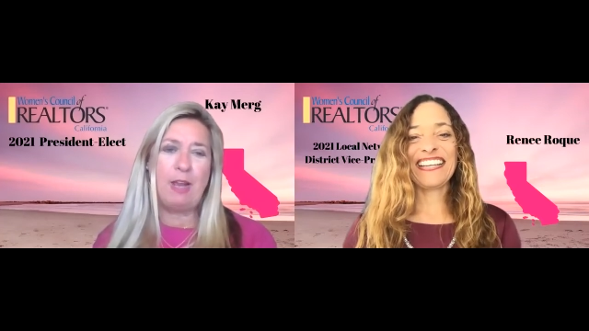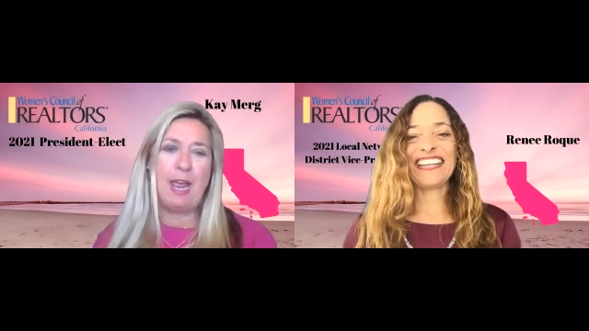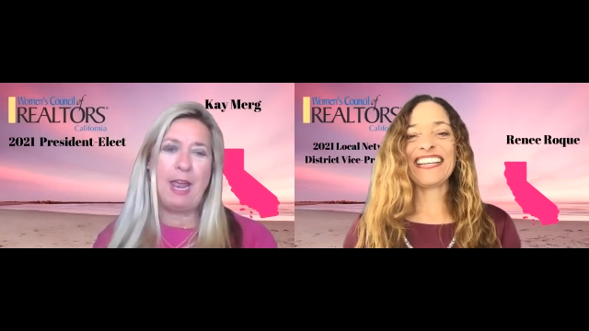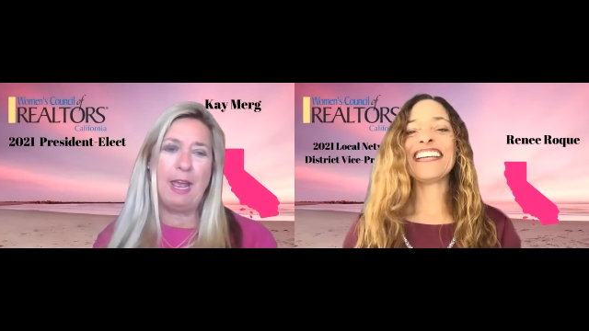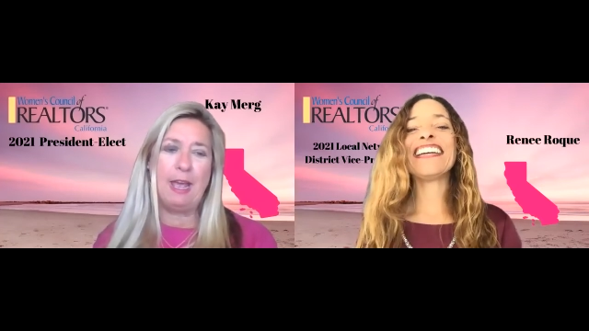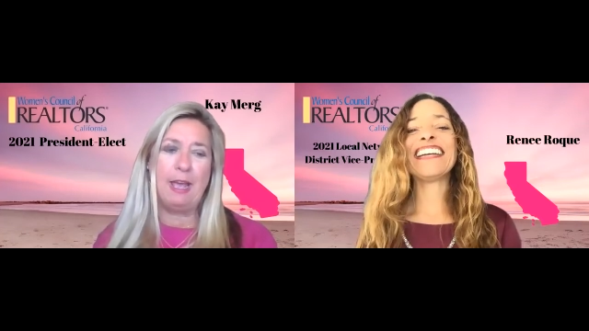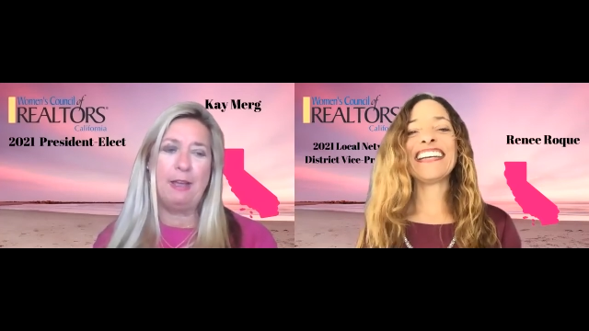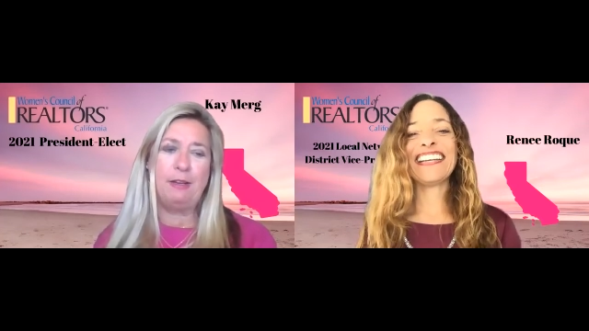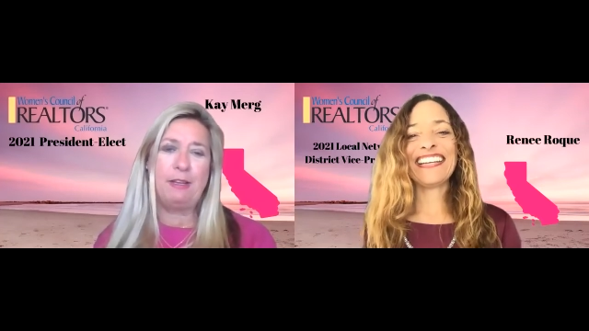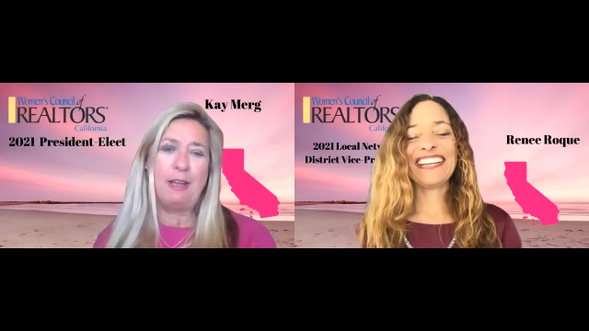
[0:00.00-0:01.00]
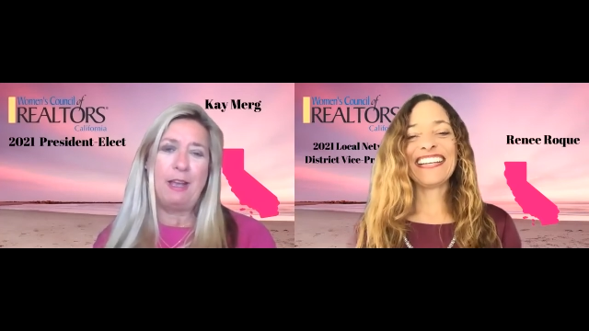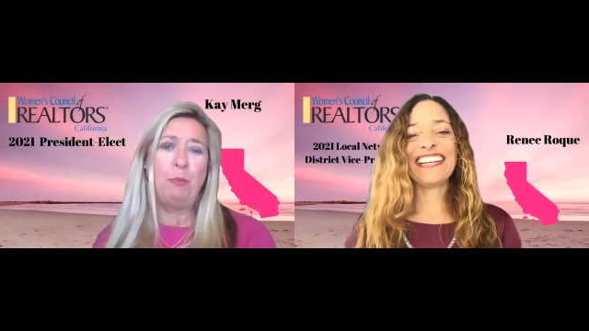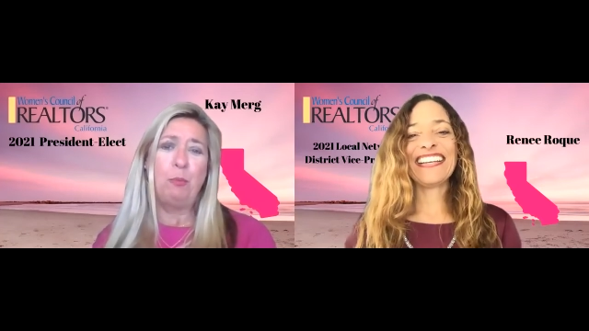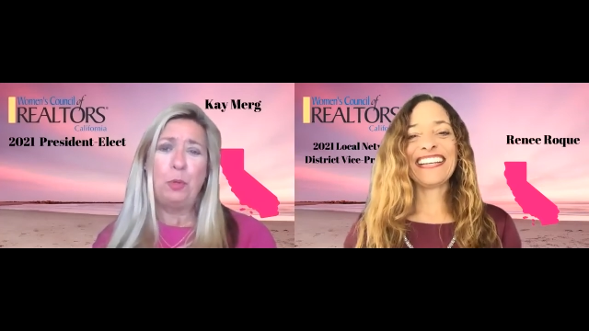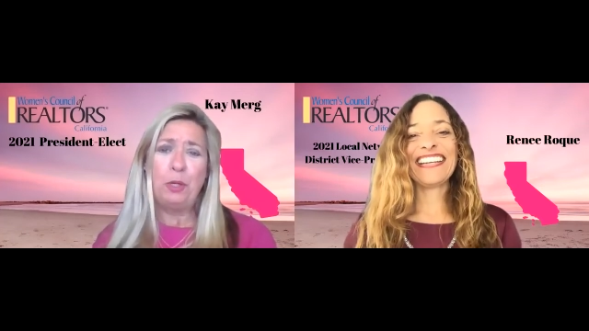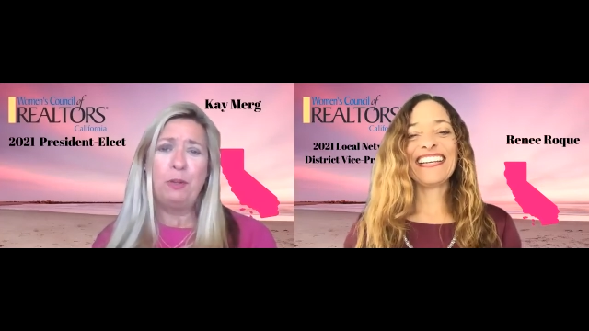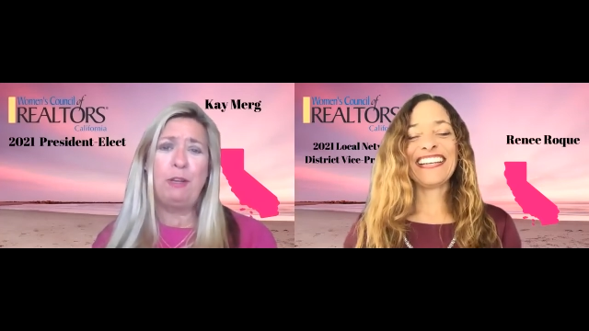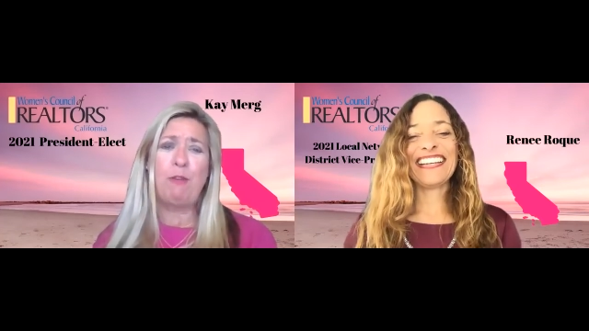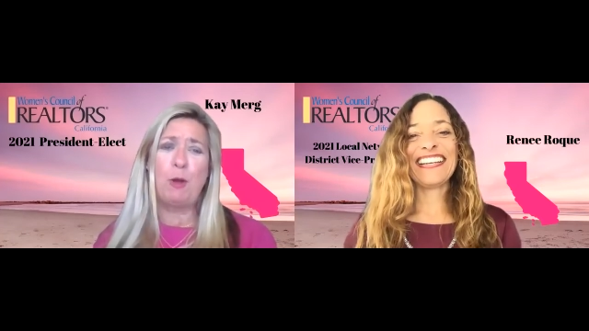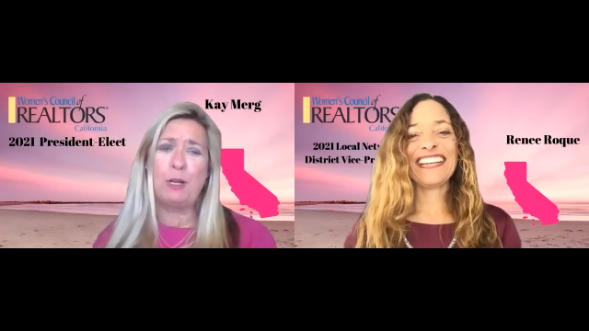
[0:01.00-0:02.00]
Speaker 1: and I really
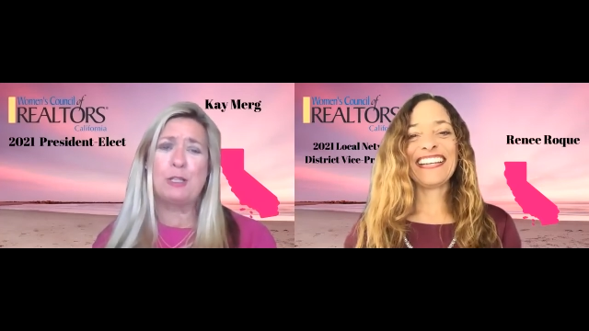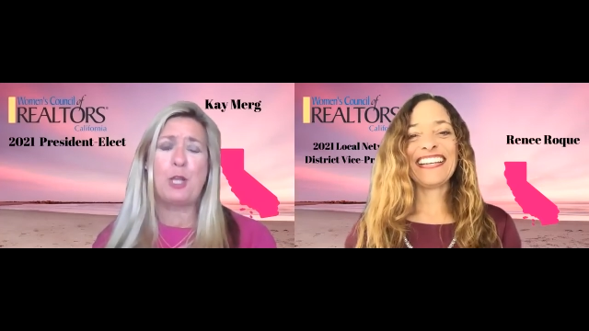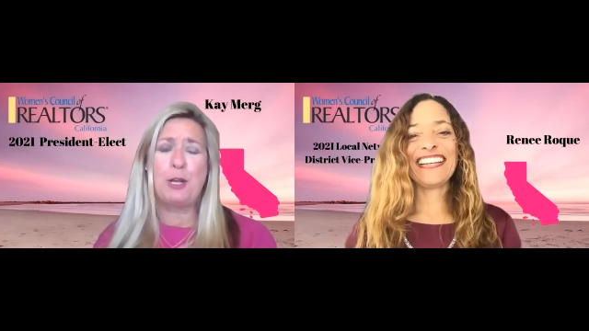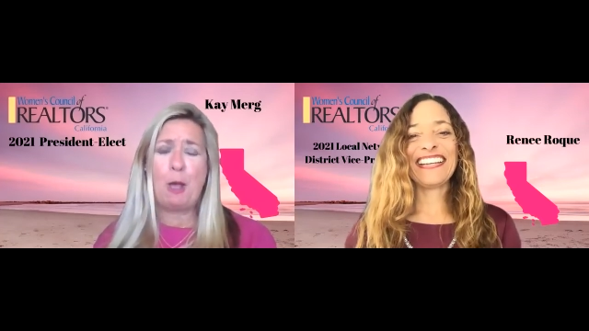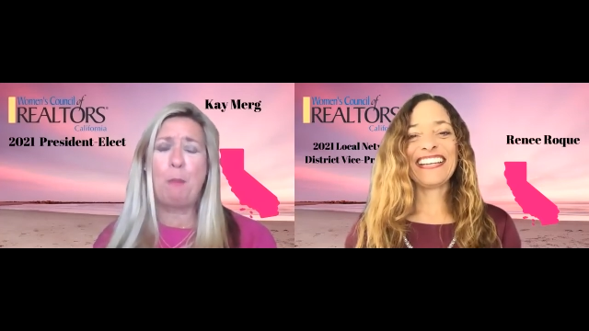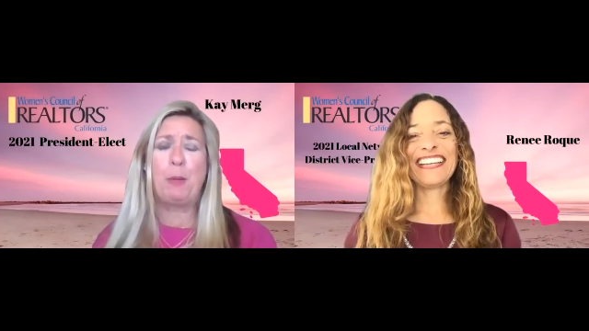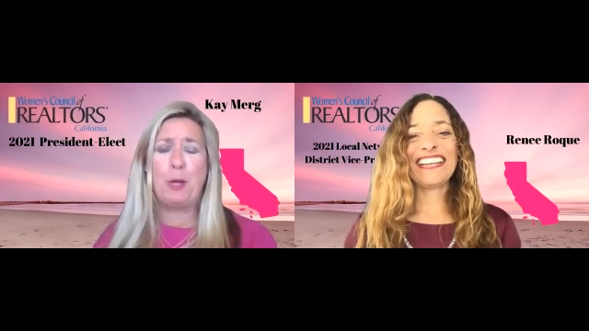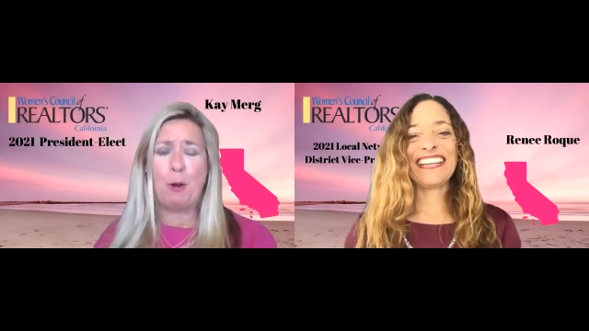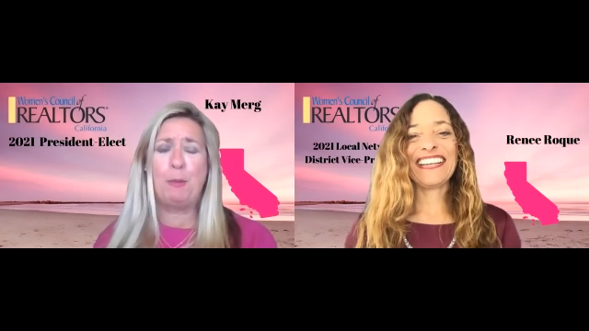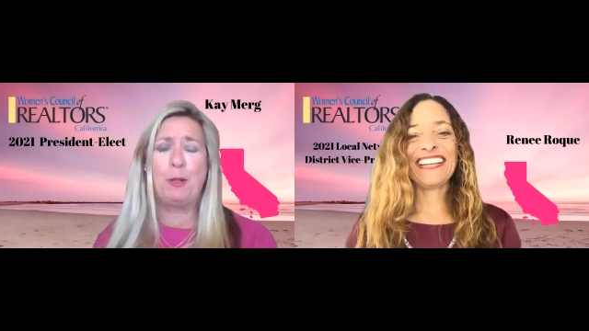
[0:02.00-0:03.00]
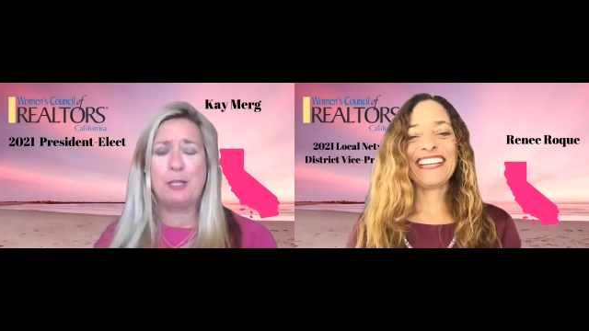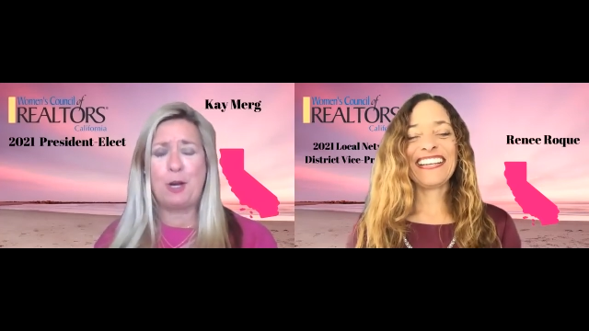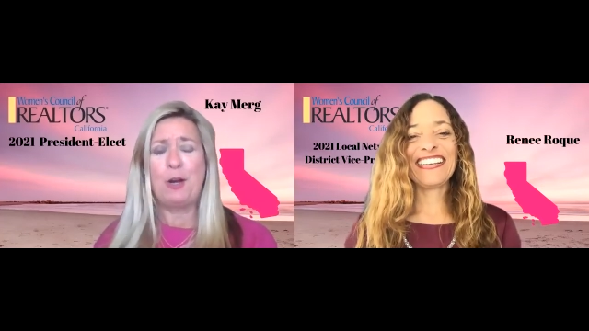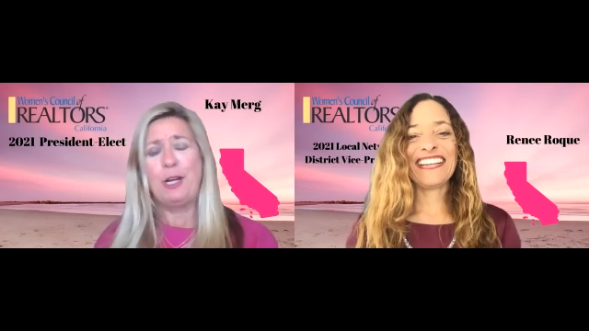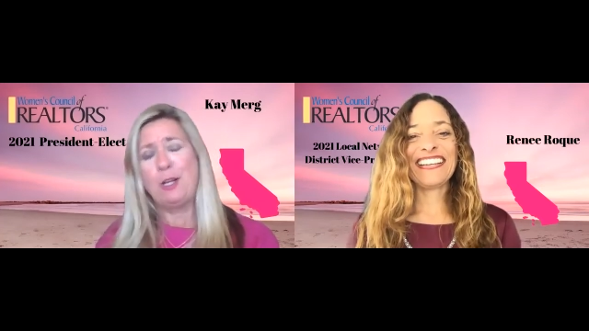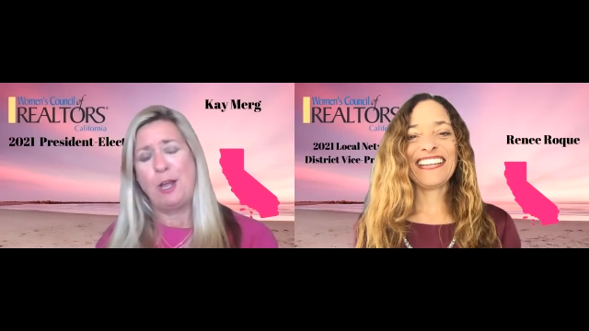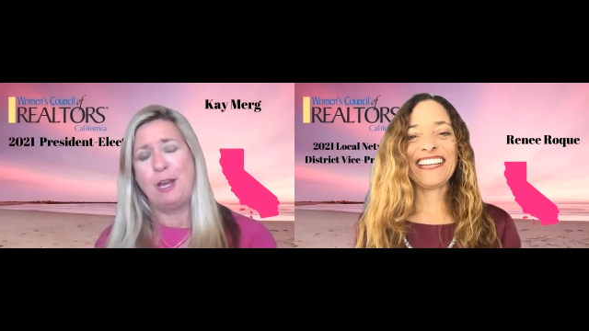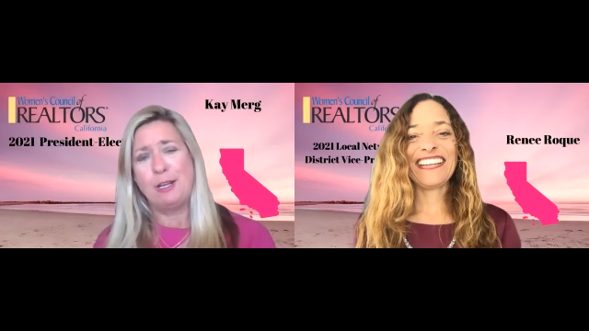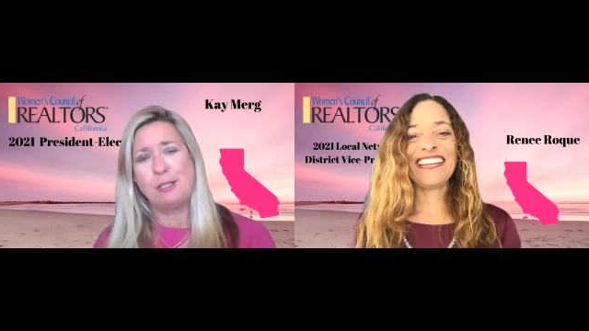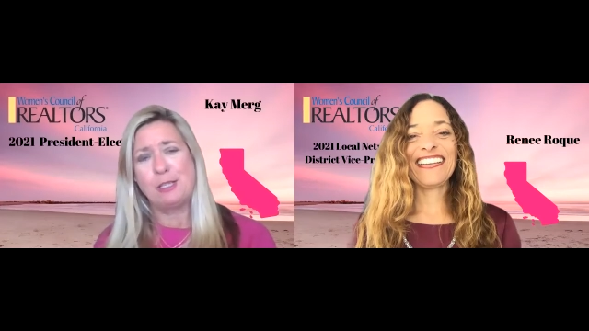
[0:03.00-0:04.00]
focus on helping our military
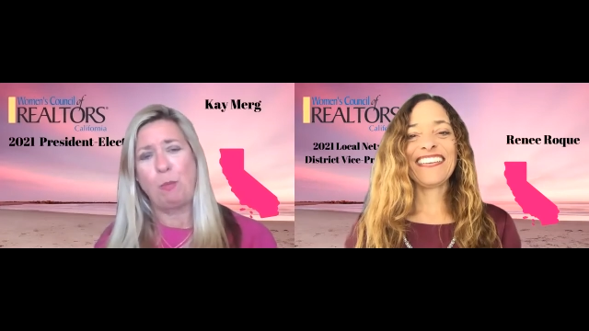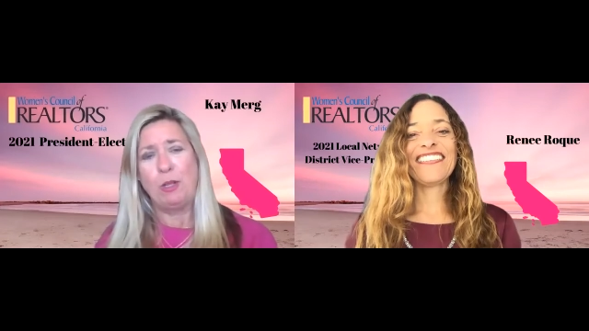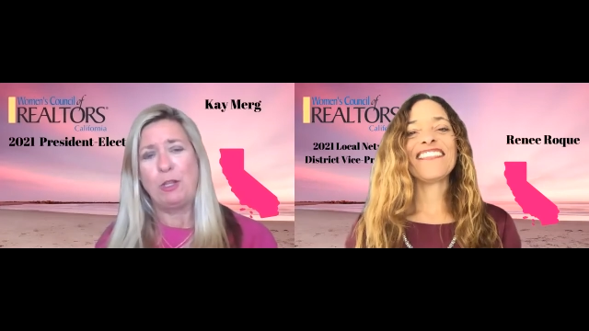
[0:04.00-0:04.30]
clients with